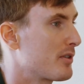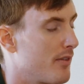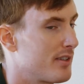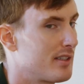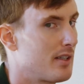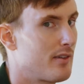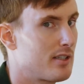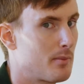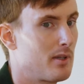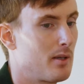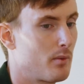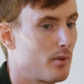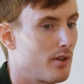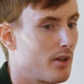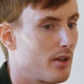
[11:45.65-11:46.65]
So this is only
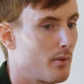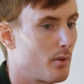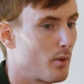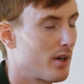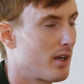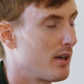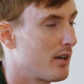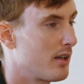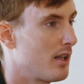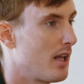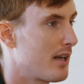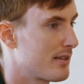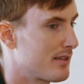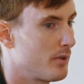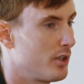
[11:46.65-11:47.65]
something that we're working on a
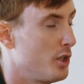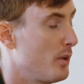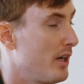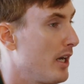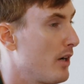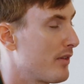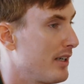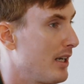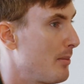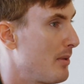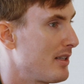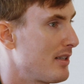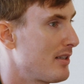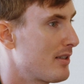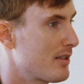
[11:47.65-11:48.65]
lot is Q&A over
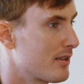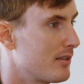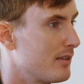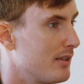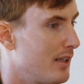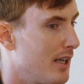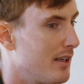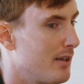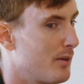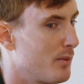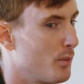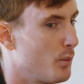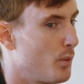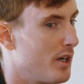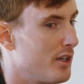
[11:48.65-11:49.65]
databases. Yeah. And
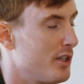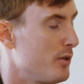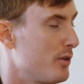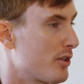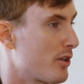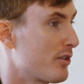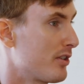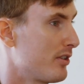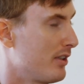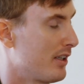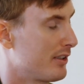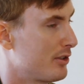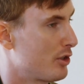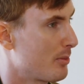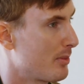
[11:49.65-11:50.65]
when do you turn to a
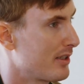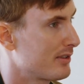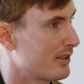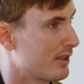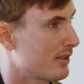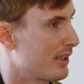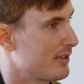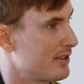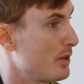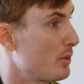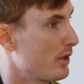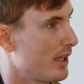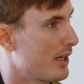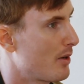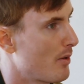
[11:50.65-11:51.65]
deterministic
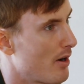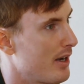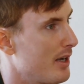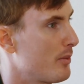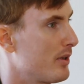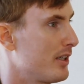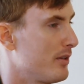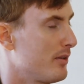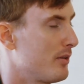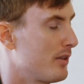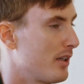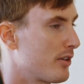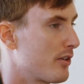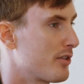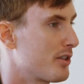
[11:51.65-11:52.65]
SQL-like query, and when do you
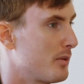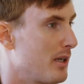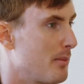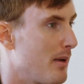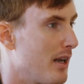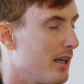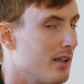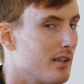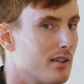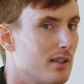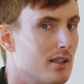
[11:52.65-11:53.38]
turn to an embedding?